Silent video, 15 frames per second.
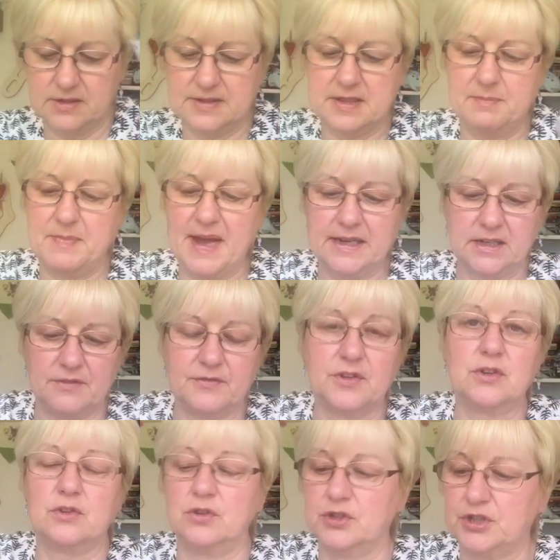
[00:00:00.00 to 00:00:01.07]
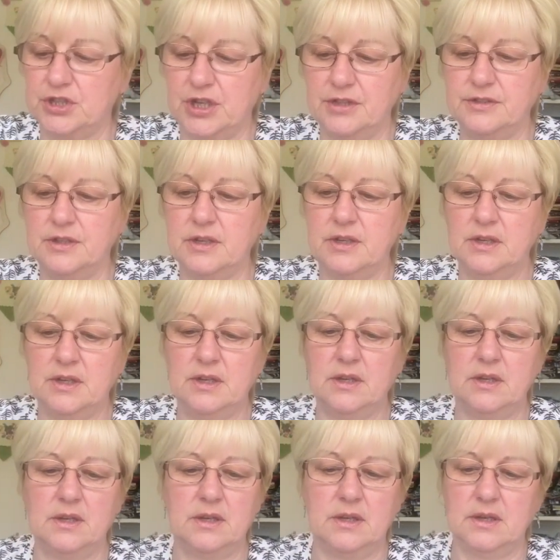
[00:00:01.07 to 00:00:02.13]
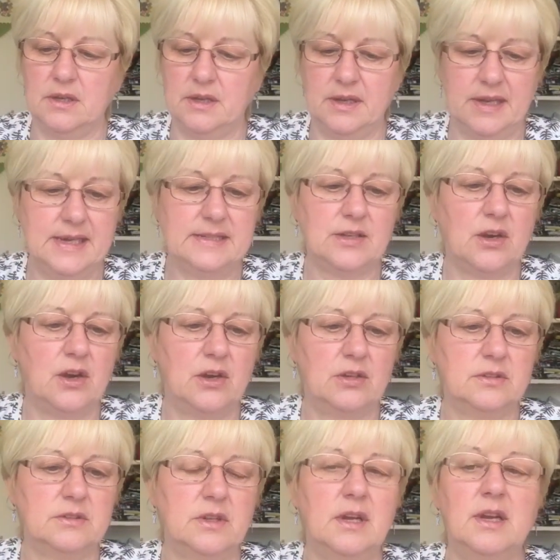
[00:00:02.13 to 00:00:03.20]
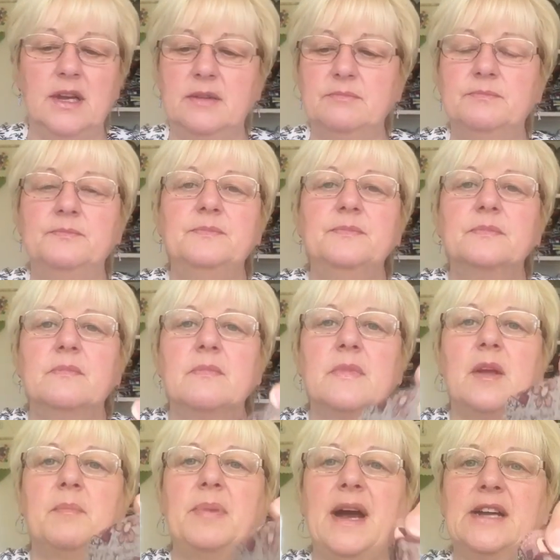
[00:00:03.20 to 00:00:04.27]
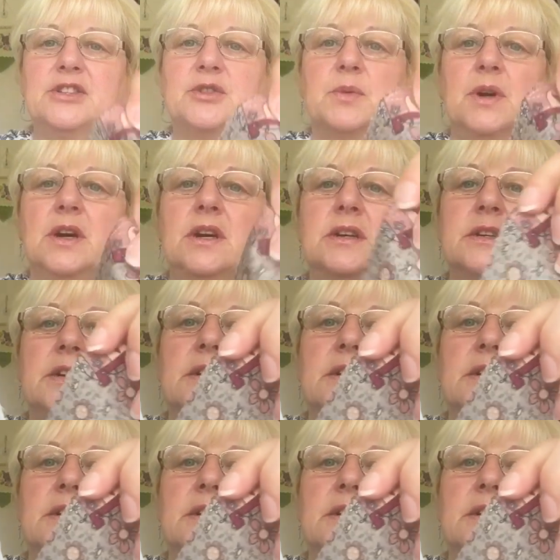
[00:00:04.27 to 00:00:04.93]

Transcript: the back of the cushion is all patchwork.